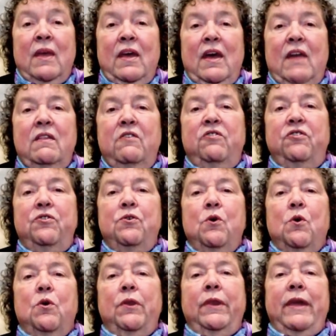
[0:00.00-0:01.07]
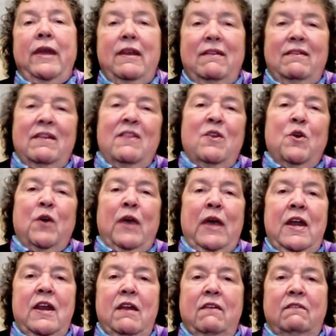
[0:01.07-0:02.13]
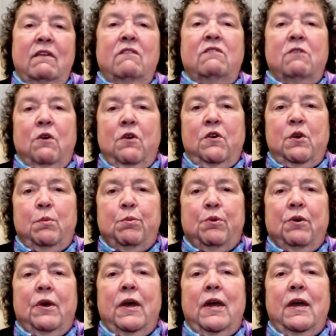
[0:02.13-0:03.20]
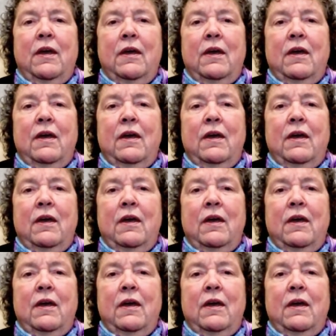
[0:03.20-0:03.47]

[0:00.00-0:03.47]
And these two old ladies in their 80s, they started to pray.